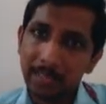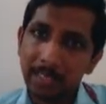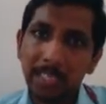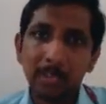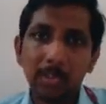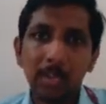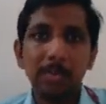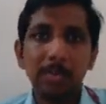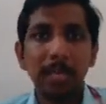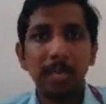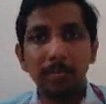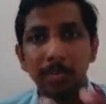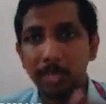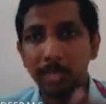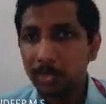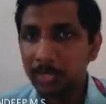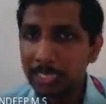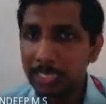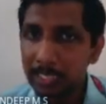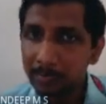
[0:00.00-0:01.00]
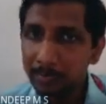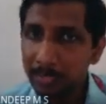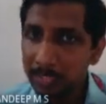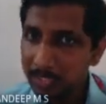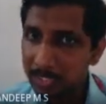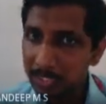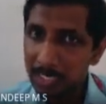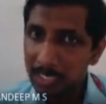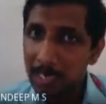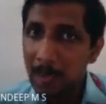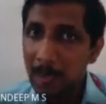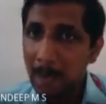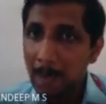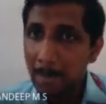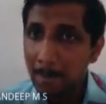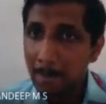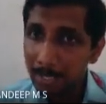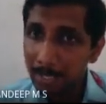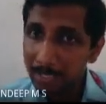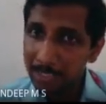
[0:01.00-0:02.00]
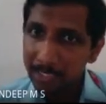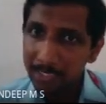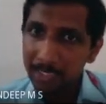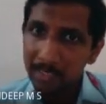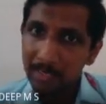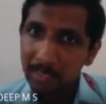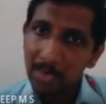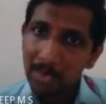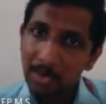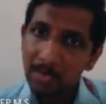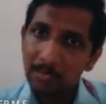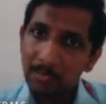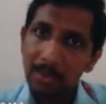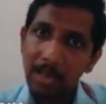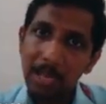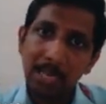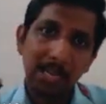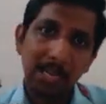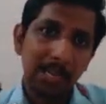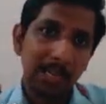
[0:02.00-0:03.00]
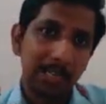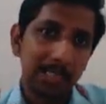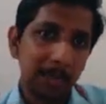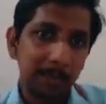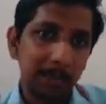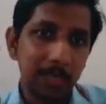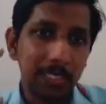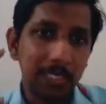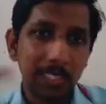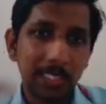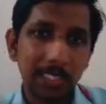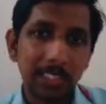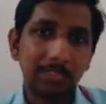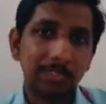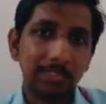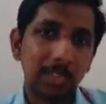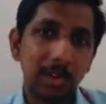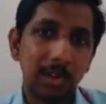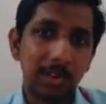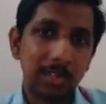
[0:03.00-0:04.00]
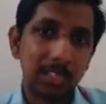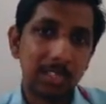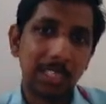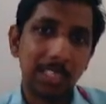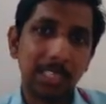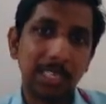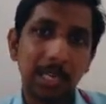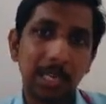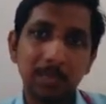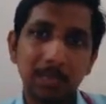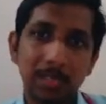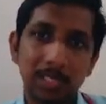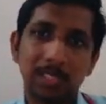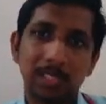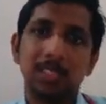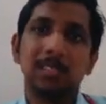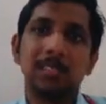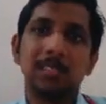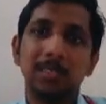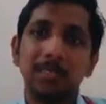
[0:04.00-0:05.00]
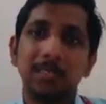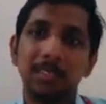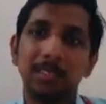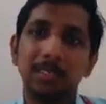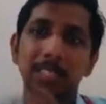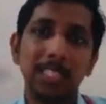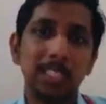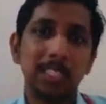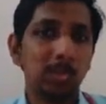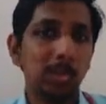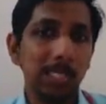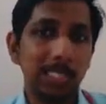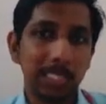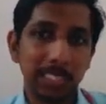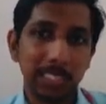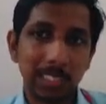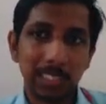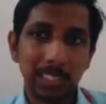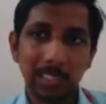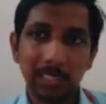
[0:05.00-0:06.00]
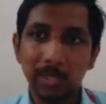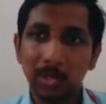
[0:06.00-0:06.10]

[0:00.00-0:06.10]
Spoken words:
It will be able to take up the shear, but when the picture of torsion comes, things will change.